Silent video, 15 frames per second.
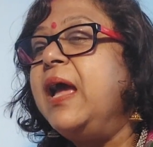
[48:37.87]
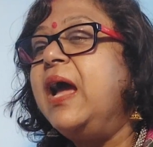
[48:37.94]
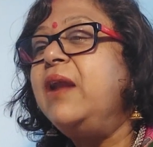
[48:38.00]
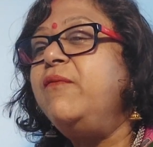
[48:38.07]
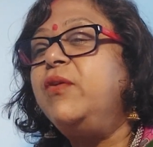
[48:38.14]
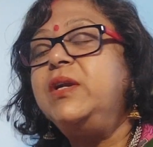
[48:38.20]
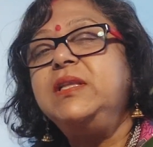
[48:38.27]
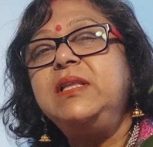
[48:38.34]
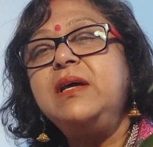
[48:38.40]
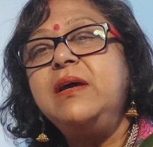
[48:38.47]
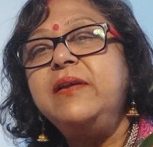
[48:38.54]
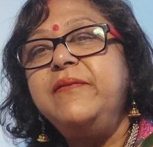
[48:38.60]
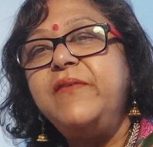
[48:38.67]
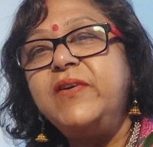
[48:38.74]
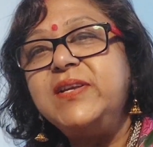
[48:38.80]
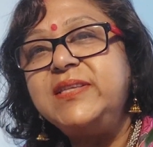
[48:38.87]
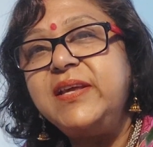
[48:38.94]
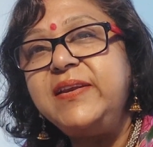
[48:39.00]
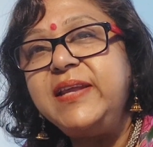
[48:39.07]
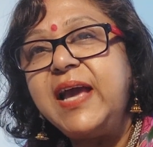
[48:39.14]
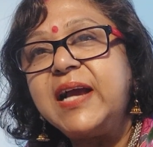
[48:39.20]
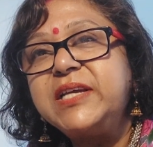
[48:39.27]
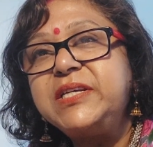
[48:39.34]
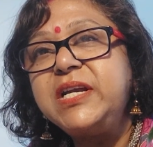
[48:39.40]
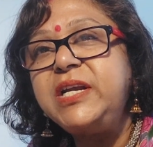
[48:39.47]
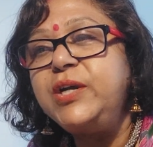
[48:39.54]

And what is the reaction?